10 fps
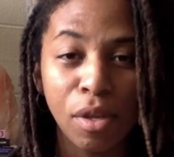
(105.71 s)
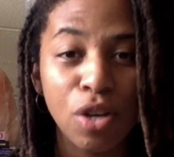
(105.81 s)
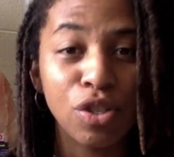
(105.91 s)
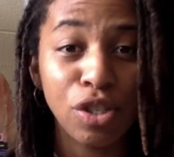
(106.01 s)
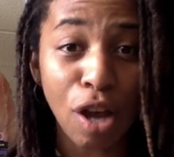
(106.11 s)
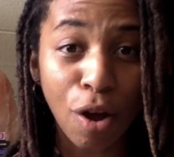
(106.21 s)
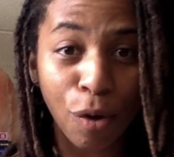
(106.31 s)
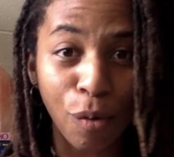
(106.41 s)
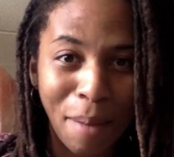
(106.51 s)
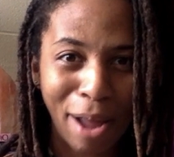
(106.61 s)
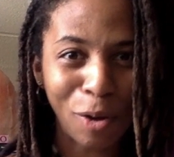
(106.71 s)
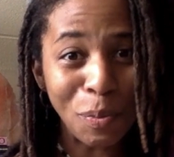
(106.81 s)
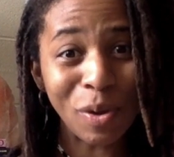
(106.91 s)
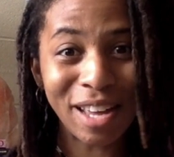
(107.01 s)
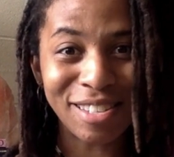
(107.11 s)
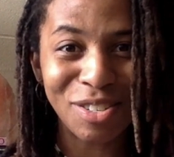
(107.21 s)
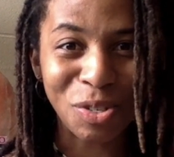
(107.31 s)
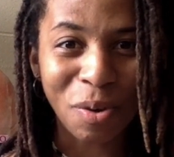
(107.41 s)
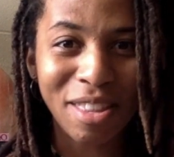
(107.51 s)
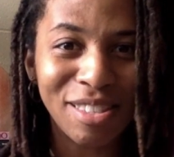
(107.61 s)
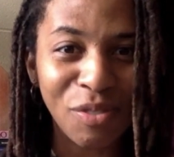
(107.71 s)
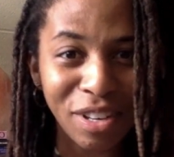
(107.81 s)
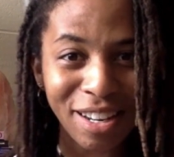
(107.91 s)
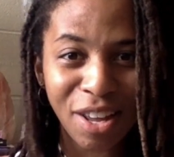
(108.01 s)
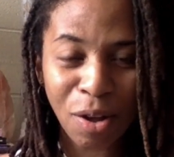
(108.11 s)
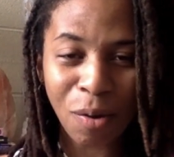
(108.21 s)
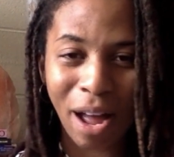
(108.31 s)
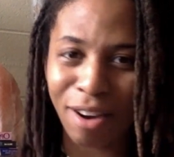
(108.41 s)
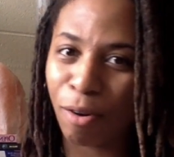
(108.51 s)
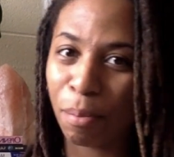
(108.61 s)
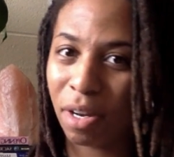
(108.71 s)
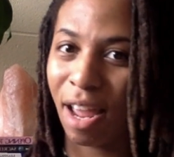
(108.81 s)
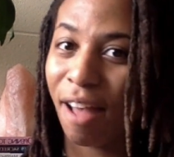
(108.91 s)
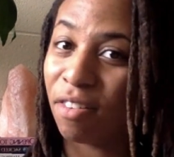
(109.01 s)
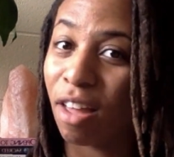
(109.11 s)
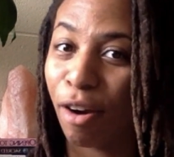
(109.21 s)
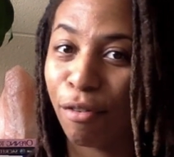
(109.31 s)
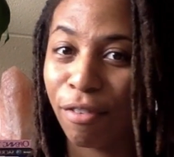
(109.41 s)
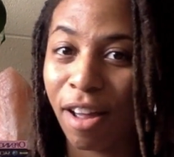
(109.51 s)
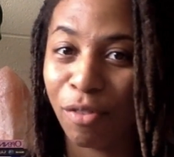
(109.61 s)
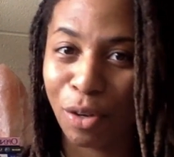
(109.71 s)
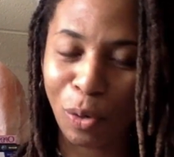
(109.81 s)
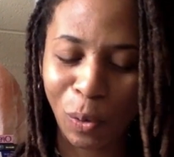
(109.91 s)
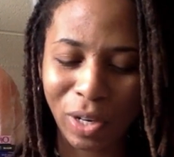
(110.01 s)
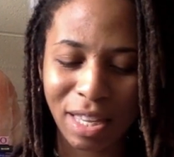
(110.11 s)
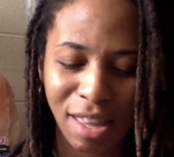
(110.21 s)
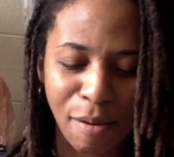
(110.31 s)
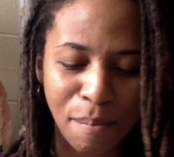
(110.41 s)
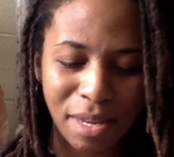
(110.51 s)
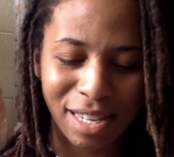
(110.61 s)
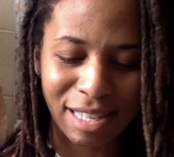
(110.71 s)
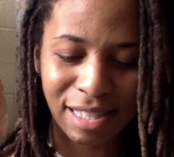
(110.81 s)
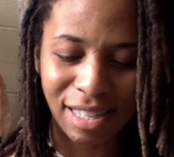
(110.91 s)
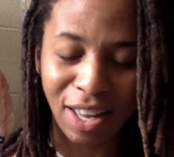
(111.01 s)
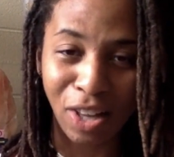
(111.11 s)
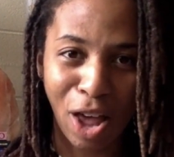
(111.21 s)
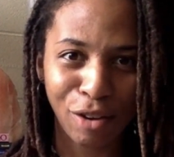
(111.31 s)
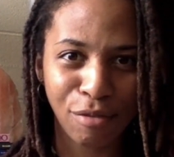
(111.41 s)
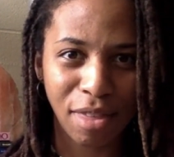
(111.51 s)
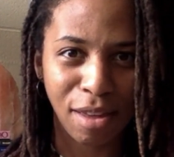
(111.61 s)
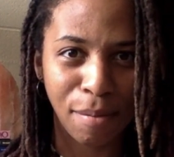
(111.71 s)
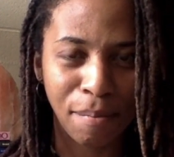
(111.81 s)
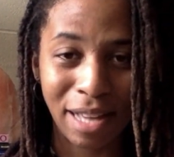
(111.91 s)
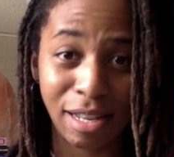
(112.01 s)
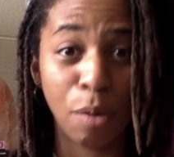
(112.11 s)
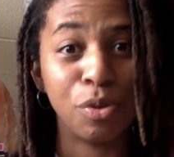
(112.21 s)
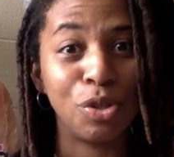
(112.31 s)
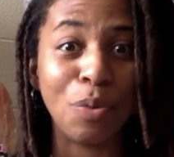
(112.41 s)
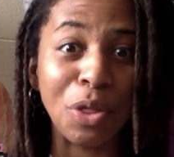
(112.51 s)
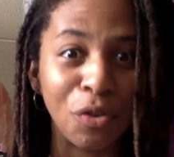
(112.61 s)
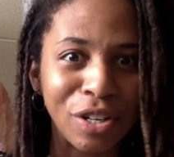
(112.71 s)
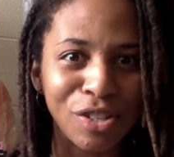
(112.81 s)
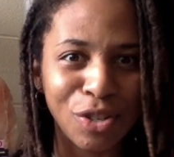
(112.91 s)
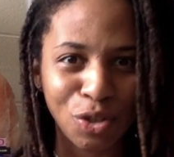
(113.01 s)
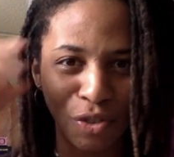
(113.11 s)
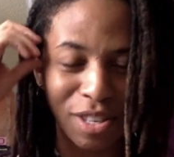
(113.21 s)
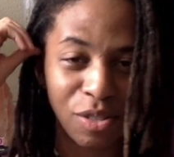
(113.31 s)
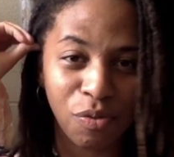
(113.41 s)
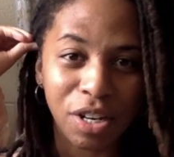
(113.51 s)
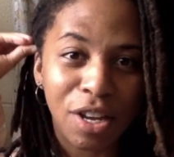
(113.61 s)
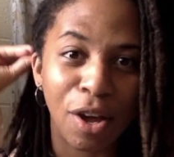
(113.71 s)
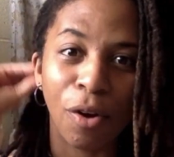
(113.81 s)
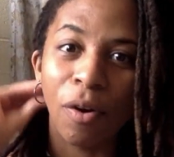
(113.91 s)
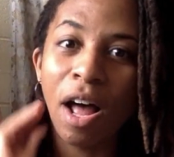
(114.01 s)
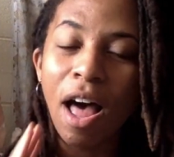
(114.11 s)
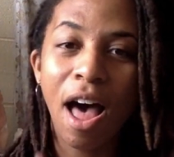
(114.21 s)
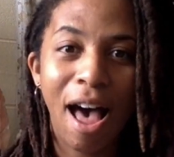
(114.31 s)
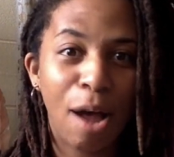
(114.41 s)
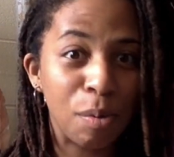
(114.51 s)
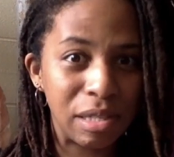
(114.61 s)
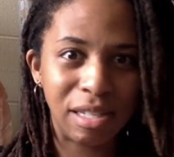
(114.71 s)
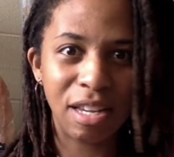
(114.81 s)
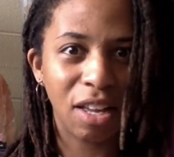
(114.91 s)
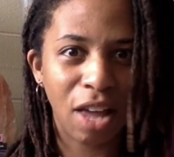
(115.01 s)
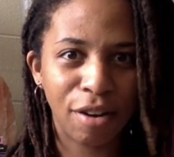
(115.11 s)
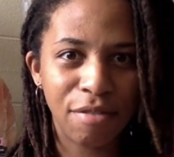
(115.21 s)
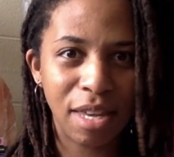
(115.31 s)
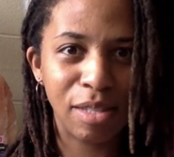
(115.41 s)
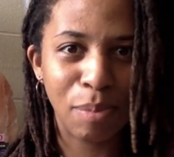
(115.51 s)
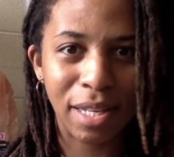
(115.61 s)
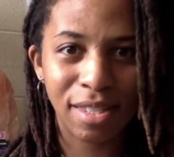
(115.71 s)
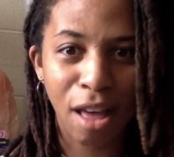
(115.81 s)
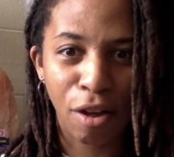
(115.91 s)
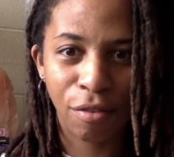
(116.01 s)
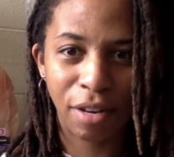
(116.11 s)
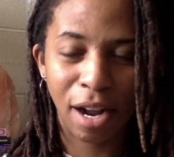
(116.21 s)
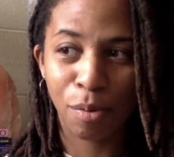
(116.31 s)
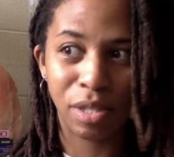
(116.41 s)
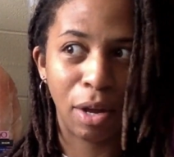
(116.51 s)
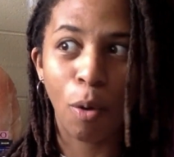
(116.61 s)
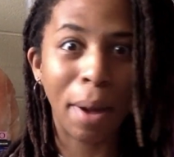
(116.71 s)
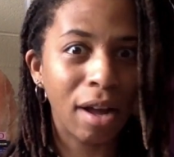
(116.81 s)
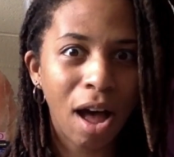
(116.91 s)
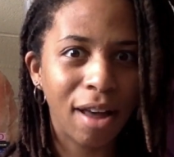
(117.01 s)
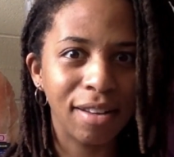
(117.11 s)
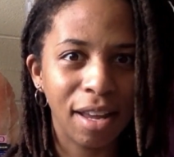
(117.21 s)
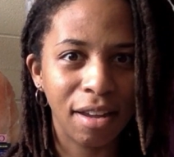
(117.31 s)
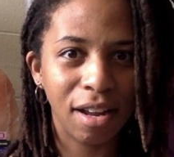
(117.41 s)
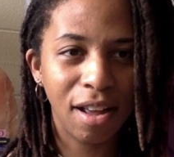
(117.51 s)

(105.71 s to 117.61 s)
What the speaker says: So I hope you guys enjoy this video. I know I'm gonna have a lot of fun recording them because a lot of them, as I was doing the research for this video, I was seeing a lot of things myself and I was like, oh my god, like